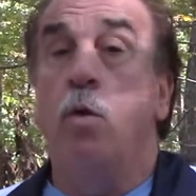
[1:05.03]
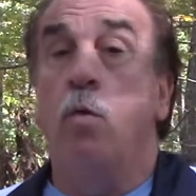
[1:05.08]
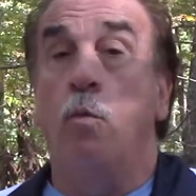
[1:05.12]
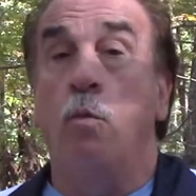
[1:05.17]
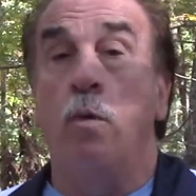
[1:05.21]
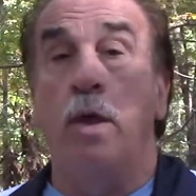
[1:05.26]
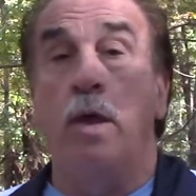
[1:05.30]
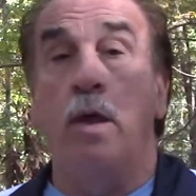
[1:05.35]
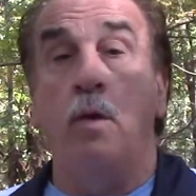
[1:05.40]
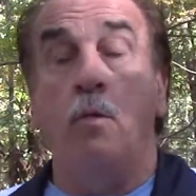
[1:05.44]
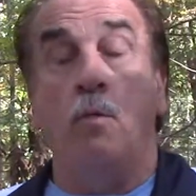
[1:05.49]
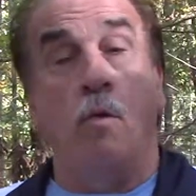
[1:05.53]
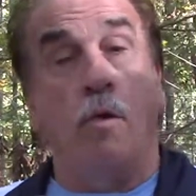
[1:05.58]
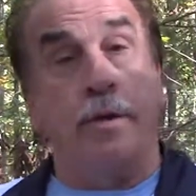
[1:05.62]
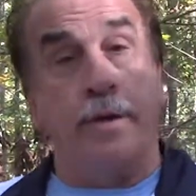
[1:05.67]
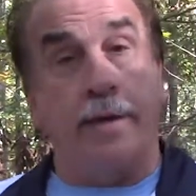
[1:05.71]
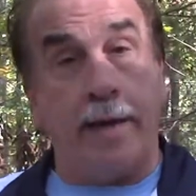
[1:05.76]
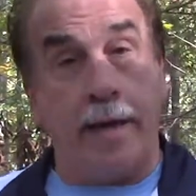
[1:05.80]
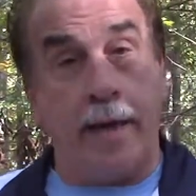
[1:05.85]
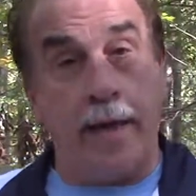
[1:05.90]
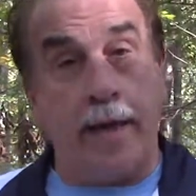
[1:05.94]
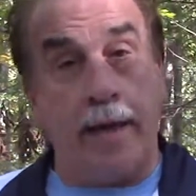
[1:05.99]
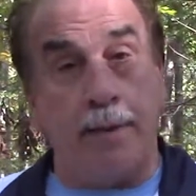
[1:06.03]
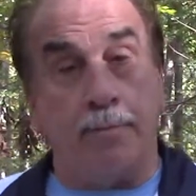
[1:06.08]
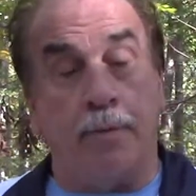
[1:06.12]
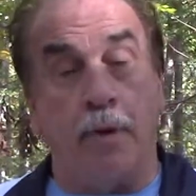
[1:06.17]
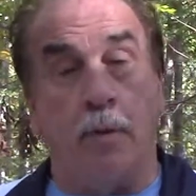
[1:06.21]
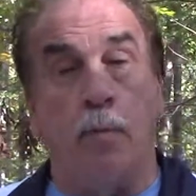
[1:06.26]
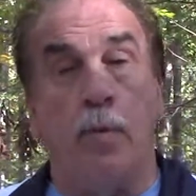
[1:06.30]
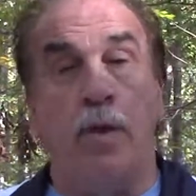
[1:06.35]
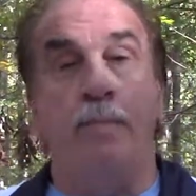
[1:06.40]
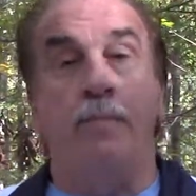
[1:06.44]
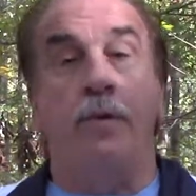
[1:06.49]
We were dead,
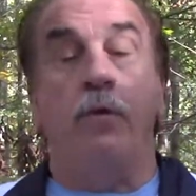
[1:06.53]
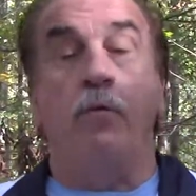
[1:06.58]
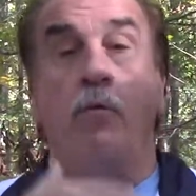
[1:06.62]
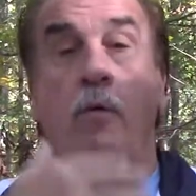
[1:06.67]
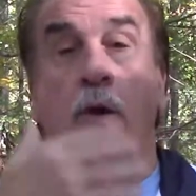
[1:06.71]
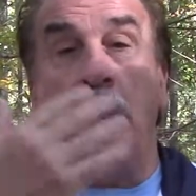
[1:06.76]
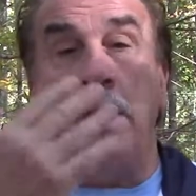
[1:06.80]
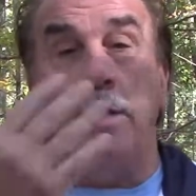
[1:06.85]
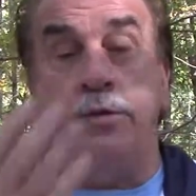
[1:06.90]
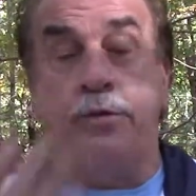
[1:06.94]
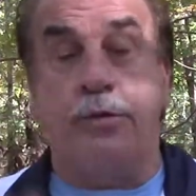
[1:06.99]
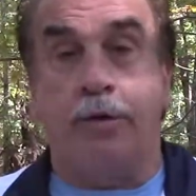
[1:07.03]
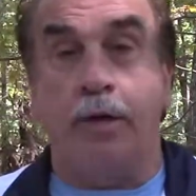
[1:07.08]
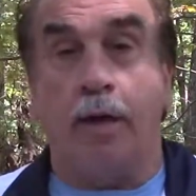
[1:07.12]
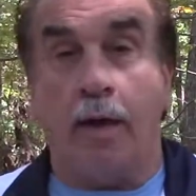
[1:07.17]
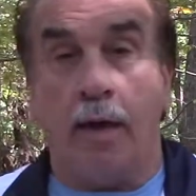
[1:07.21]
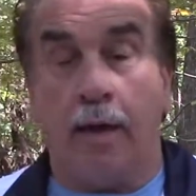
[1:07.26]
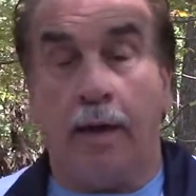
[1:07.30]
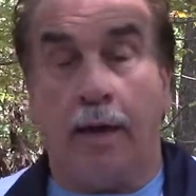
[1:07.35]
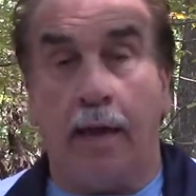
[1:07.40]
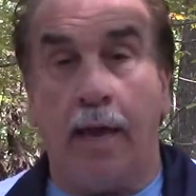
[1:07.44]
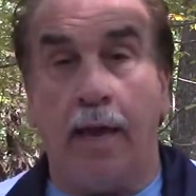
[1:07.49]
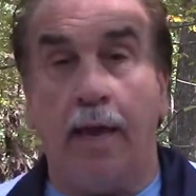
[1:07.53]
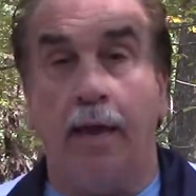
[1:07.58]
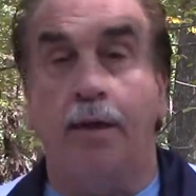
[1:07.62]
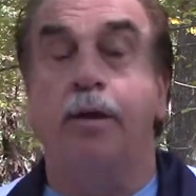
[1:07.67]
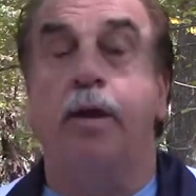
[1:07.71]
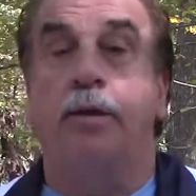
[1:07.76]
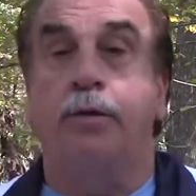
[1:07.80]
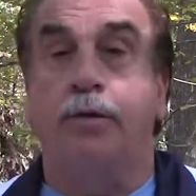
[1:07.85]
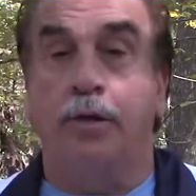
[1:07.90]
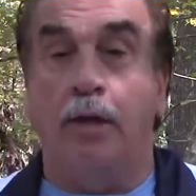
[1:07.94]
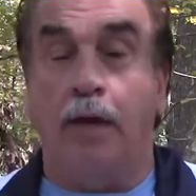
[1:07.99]
but we've been raised again
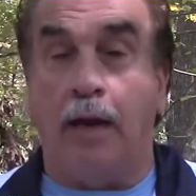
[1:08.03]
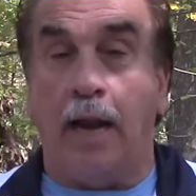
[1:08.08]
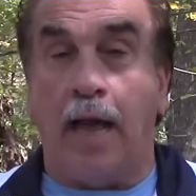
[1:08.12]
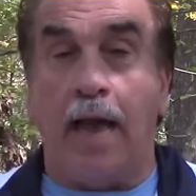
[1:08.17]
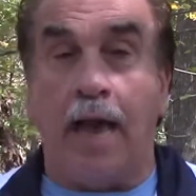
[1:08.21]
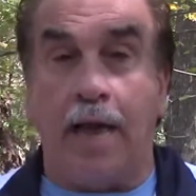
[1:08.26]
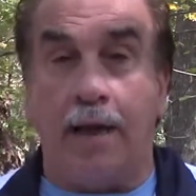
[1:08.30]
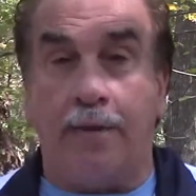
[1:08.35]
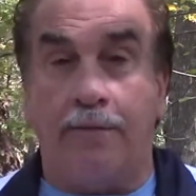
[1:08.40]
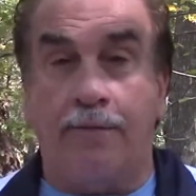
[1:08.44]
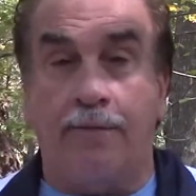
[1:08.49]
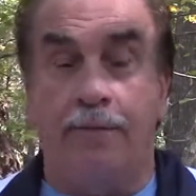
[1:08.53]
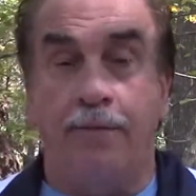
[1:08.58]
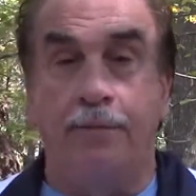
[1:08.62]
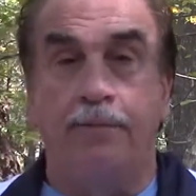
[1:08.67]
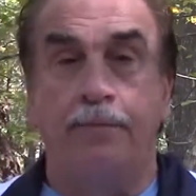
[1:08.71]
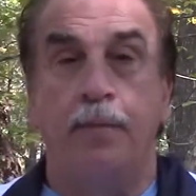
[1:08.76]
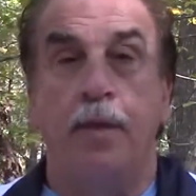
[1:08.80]
to life.